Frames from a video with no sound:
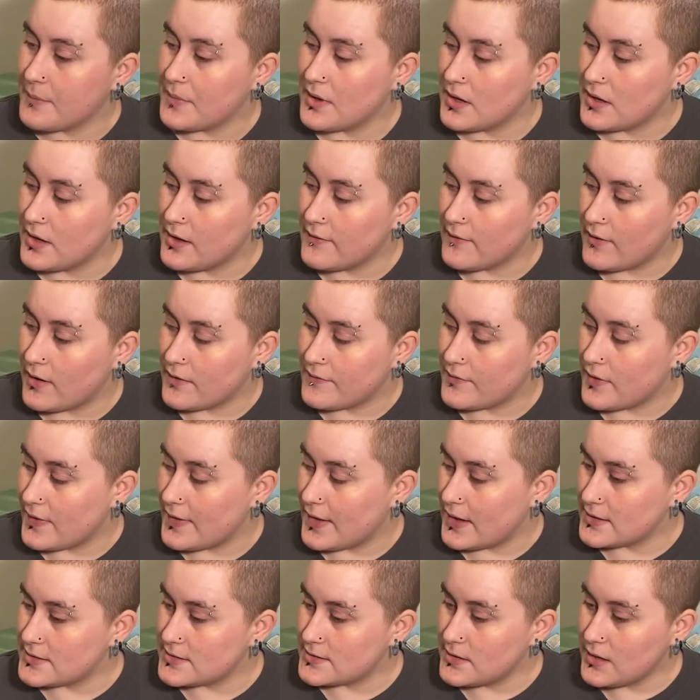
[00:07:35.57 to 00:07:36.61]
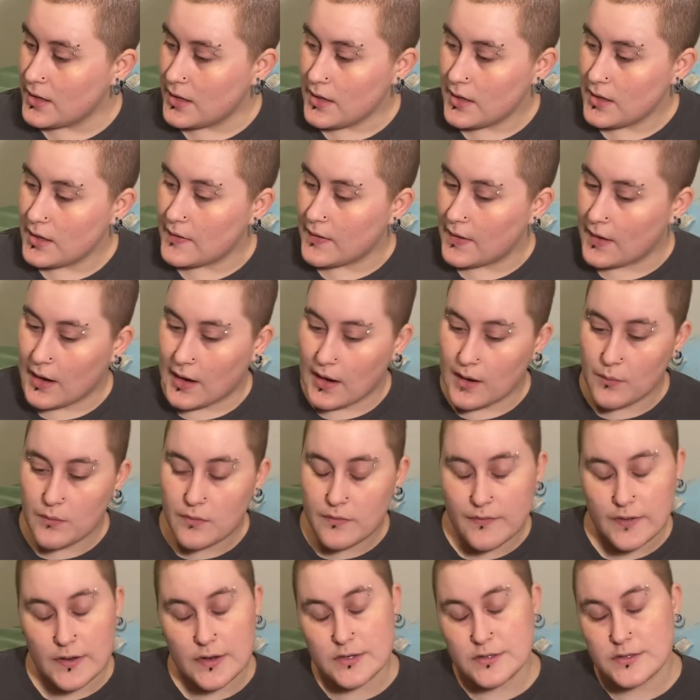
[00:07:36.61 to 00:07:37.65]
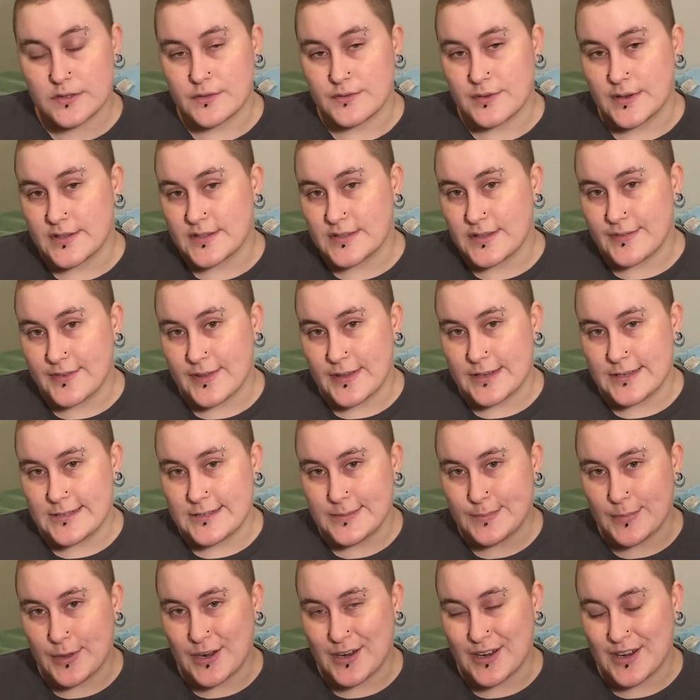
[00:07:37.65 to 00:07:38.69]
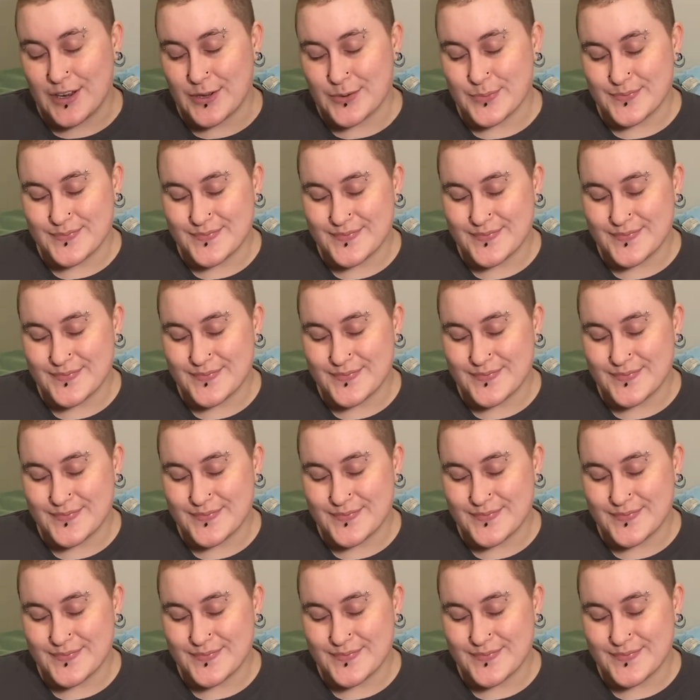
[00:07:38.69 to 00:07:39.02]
gonna leave off on that tonight, and then I will finish the rest of it tomorrow.